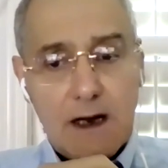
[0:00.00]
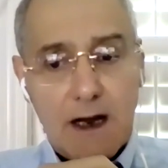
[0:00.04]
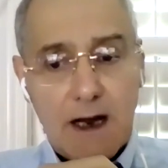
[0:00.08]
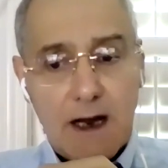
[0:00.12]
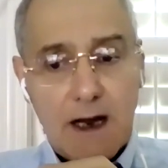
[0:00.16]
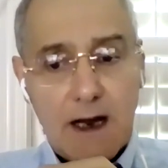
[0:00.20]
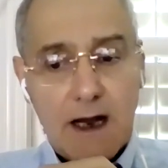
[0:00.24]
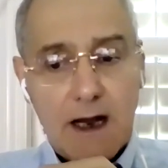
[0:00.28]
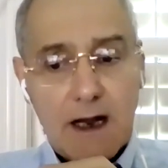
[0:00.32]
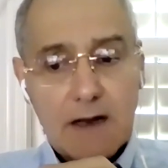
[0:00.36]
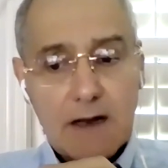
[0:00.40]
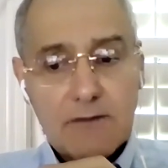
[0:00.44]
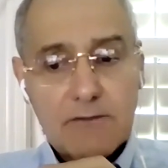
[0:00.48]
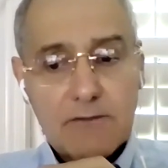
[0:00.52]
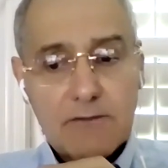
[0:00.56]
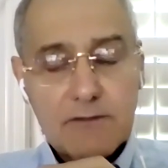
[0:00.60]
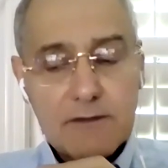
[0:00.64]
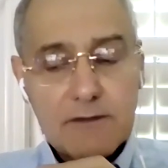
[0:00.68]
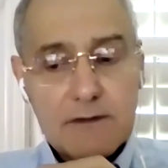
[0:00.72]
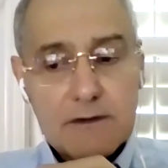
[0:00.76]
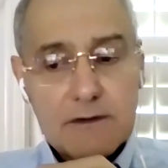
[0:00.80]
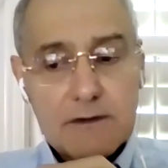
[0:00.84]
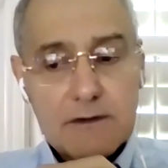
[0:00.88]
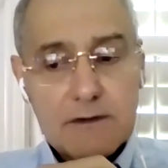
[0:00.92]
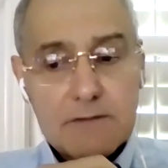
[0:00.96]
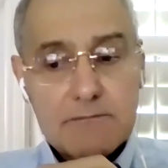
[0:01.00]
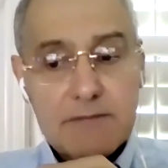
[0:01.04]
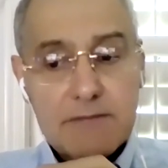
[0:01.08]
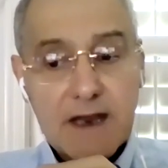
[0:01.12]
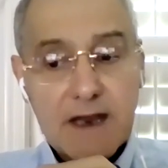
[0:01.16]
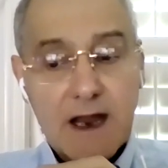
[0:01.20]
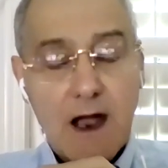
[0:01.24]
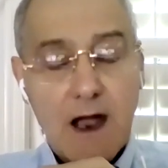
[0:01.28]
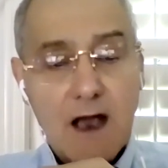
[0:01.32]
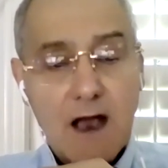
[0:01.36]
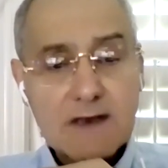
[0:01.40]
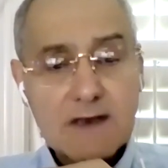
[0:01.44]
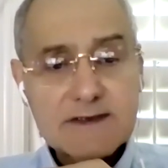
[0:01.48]
and
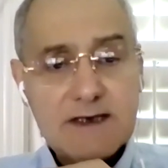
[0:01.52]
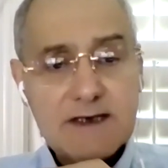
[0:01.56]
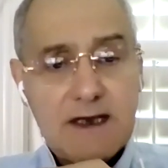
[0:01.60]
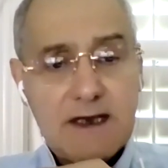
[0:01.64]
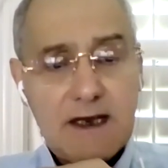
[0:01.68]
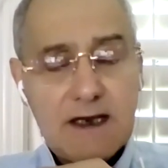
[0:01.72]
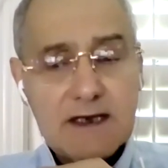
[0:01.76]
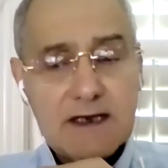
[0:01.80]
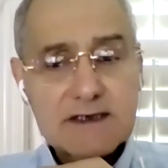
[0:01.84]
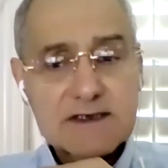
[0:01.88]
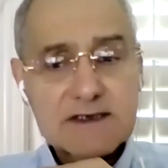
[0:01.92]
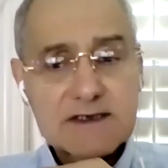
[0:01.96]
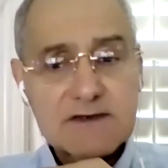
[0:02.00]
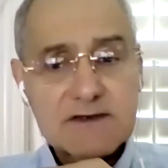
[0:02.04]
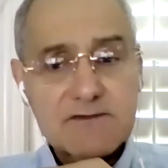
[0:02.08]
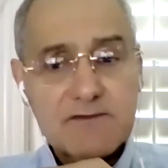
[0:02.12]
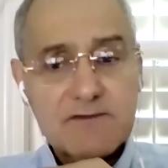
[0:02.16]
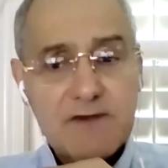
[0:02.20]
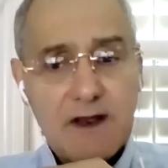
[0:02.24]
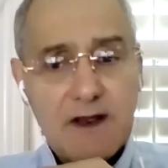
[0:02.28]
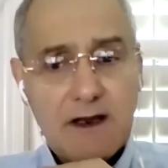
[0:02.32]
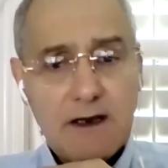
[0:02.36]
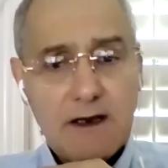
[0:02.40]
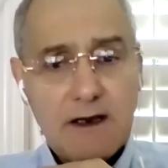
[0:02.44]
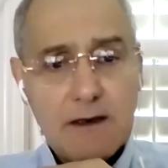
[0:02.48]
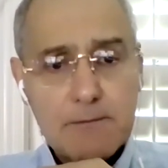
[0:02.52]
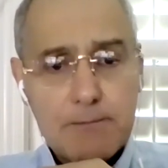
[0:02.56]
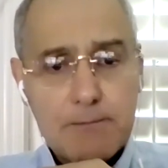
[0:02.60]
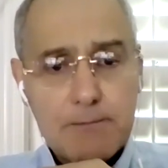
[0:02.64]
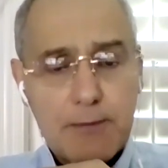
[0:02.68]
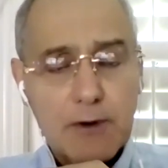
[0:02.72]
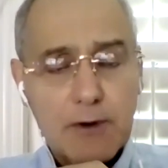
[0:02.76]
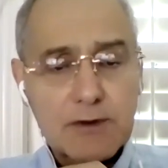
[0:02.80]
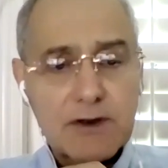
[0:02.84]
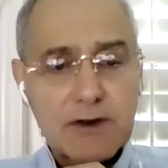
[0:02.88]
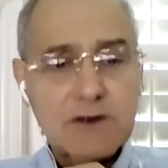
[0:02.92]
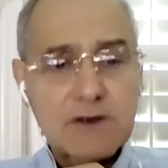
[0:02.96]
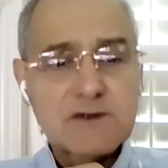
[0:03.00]
because he is very
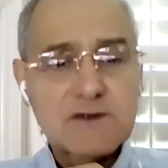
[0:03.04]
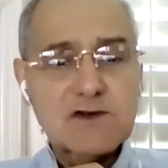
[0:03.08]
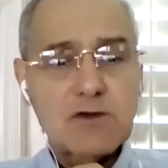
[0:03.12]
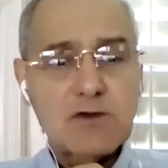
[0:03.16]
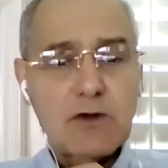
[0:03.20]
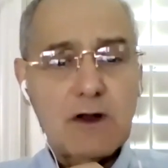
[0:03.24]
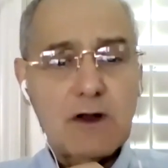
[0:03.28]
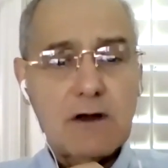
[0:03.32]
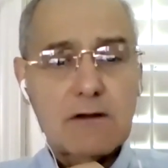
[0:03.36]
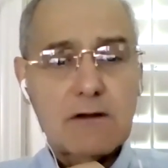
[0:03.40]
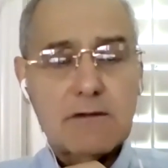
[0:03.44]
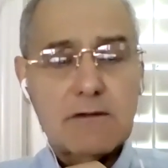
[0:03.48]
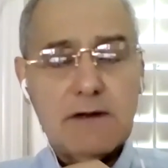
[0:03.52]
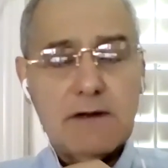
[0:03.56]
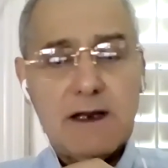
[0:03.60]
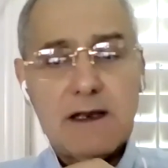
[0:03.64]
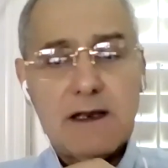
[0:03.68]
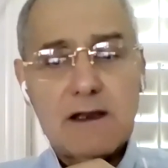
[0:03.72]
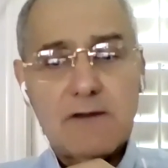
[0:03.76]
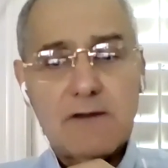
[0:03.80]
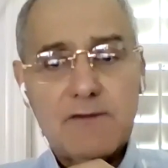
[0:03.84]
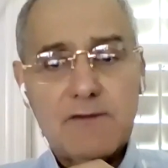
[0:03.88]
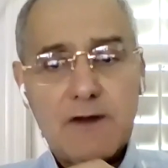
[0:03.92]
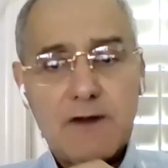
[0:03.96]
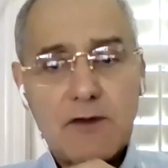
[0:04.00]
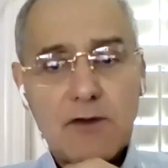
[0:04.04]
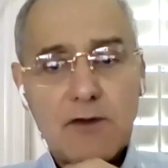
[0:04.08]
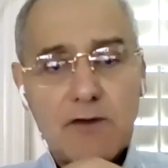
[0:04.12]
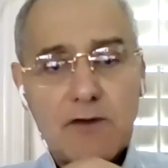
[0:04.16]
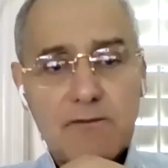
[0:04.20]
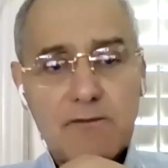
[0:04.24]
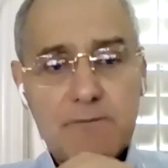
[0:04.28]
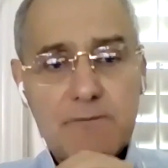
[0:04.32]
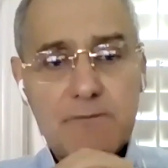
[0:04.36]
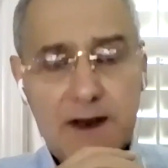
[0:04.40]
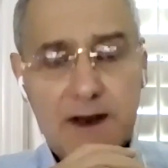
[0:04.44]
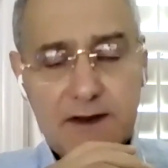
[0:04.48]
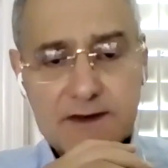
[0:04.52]
important scholar in the field of
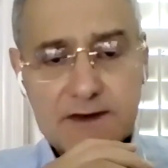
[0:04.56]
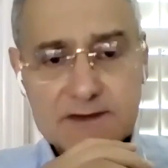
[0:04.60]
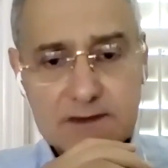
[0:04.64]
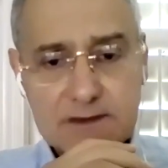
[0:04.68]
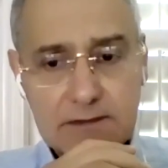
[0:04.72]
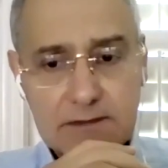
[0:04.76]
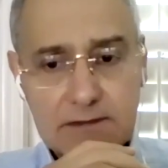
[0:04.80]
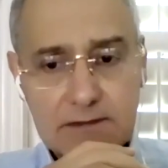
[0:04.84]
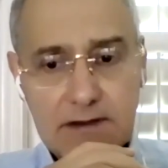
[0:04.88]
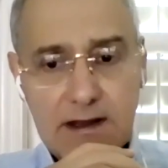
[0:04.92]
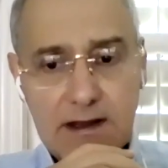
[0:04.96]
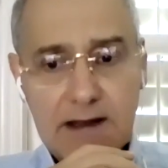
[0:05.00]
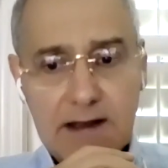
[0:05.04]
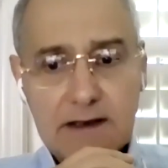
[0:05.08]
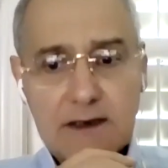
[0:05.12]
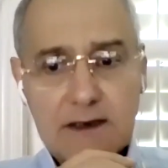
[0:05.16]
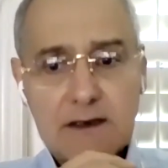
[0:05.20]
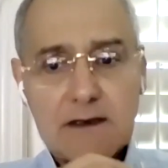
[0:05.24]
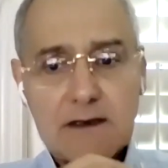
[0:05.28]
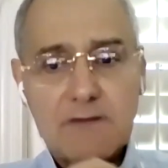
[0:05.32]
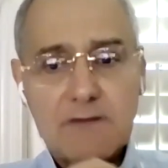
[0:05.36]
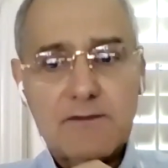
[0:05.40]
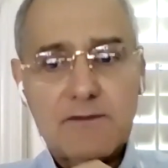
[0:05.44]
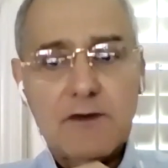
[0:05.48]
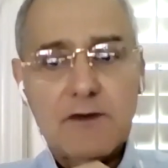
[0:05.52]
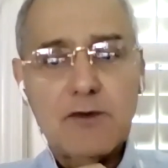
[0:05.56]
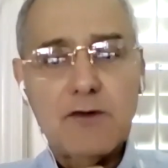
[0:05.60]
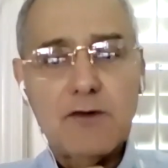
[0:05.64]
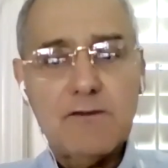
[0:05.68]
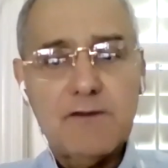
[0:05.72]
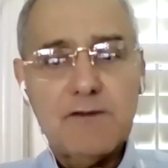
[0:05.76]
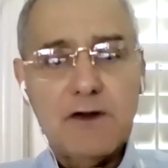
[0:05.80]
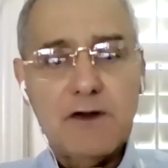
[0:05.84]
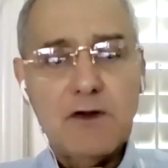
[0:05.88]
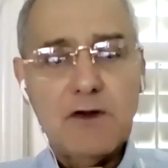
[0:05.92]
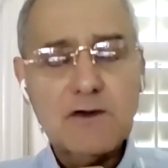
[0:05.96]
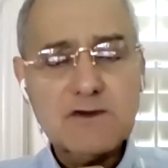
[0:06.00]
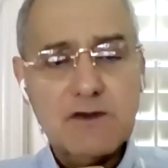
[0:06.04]
medicine and in the field of
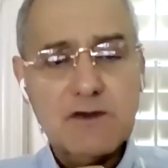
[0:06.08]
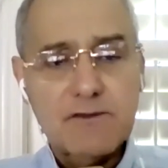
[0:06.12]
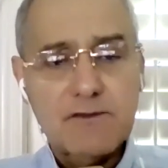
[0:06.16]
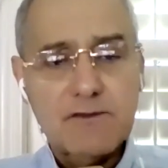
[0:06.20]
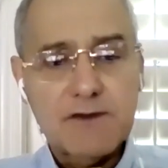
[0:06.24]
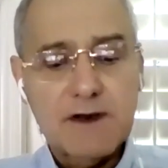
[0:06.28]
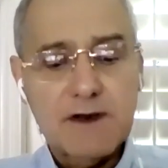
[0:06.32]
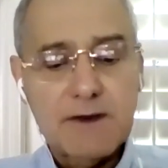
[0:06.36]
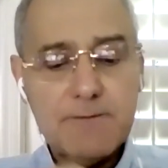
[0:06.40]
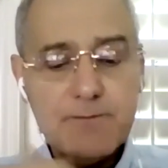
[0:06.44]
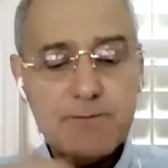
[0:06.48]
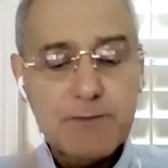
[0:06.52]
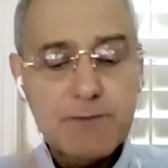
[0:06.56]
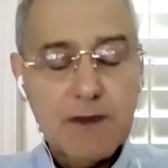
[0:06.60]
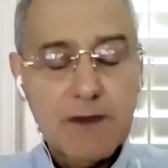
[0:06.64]
philosophy.